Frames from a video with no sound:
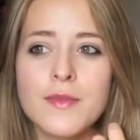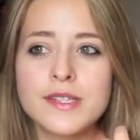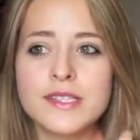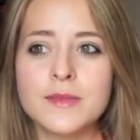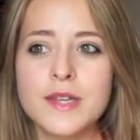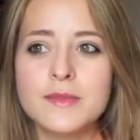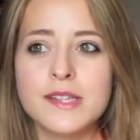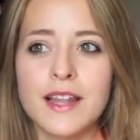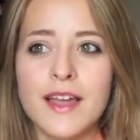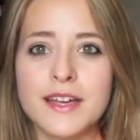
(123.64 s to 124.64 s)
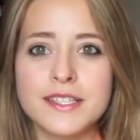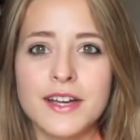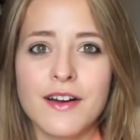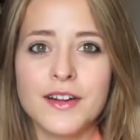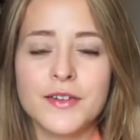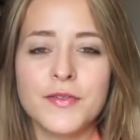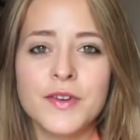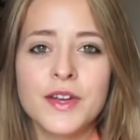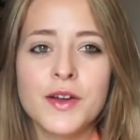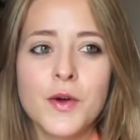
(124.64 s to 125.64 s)
Sometimes I like to kind of
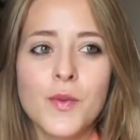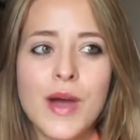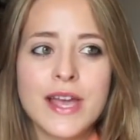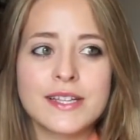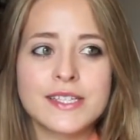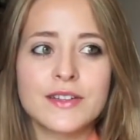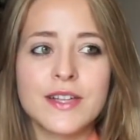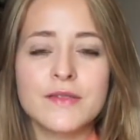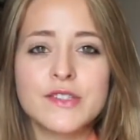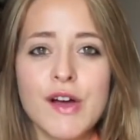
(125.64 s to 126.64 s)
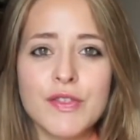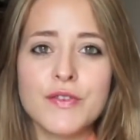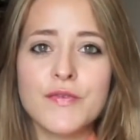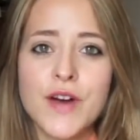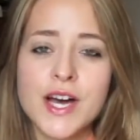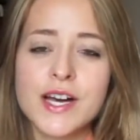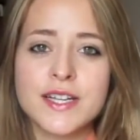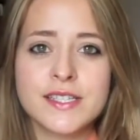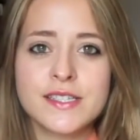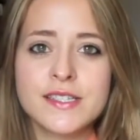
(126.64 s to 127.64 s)
wait until they've done the
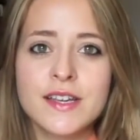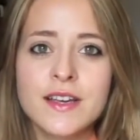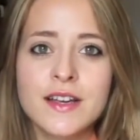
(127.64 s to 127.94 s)
first